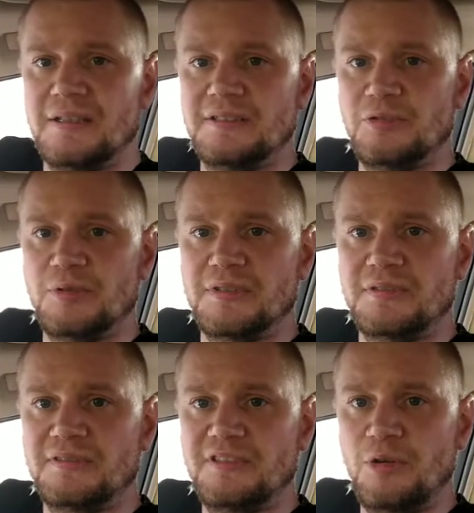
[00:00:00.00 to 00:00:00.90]
So
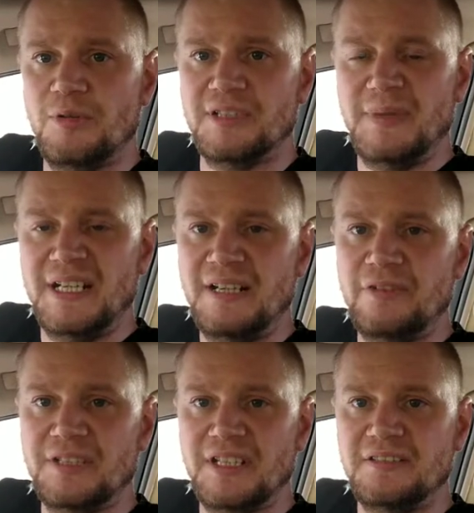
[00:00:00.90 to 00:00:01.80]
it's been
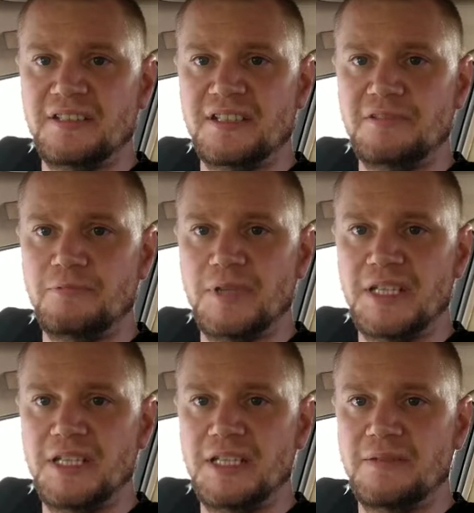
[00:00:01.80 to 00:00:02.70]
another day since
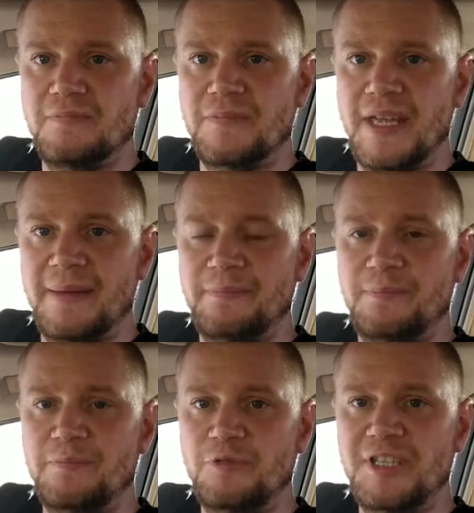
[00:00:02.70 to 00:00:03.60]
we
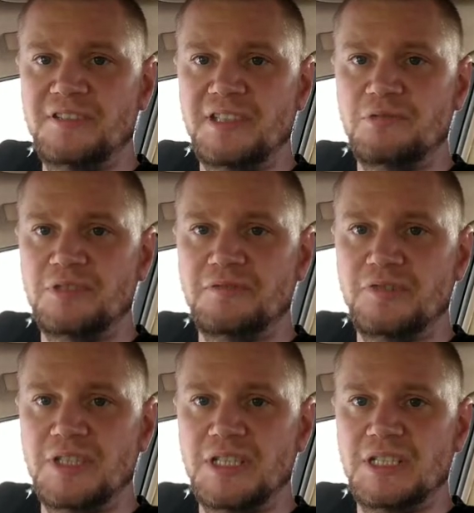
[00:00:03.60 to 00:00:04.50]
resealed
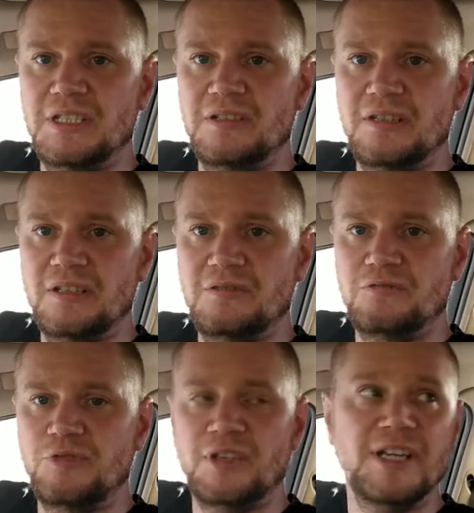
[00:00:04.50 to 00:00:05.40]
the
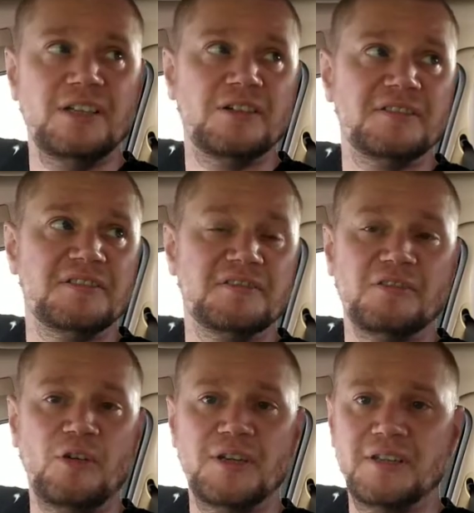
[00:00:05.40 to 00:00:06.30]
rear light clusters
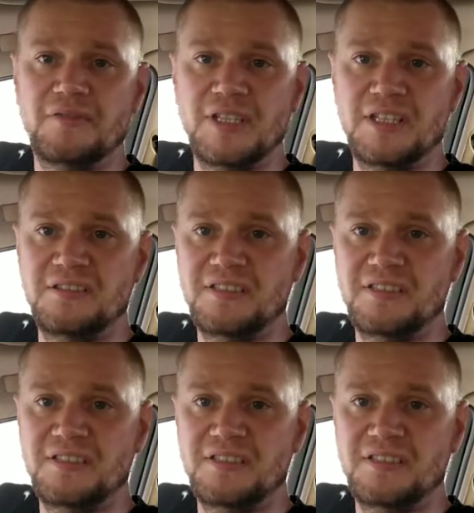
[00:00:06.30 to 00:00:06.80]
on the